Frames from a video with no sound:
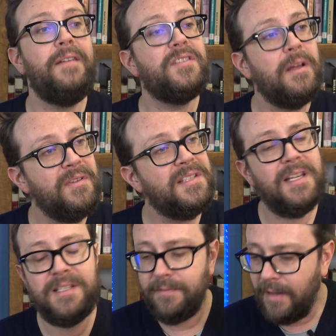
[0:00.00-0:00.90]
If someone
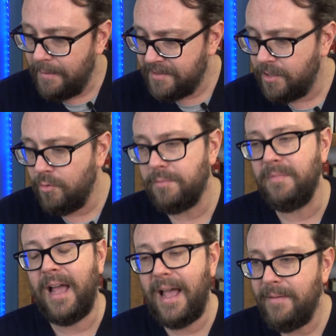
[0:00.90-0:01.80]
says, excuse
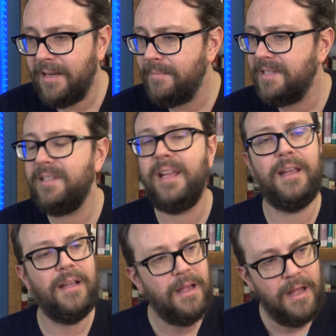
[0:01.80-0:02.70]
me, I made a mistake,